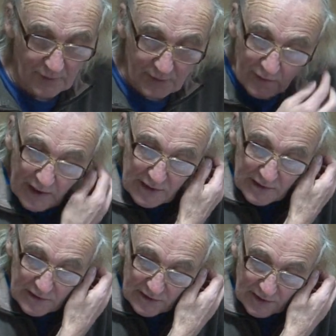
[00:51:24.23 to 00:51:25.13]
So
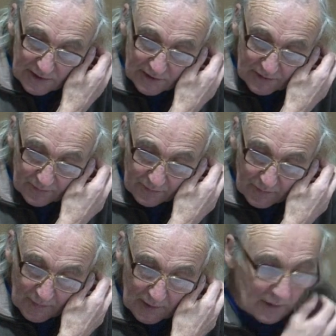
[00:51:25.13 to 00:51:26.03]
English it says
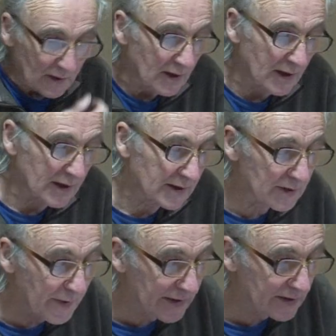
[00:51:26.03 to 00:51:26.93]
uh, in
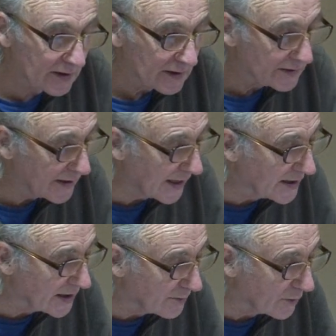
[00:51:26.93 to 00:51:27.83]
Tibetan,
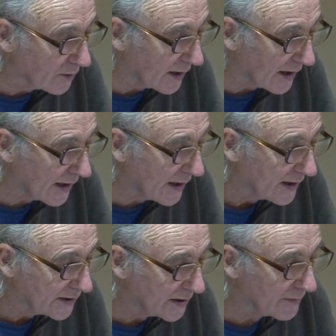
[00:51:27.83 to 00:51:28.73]
la
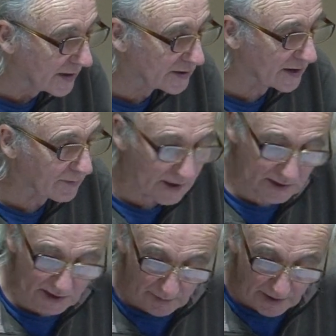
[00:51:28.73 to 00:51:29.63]
yima
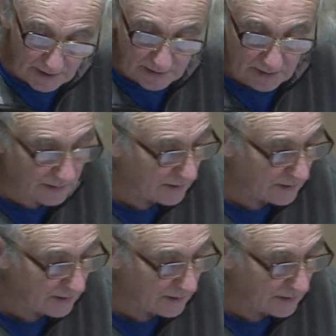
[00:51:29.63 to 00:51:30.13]
jebar,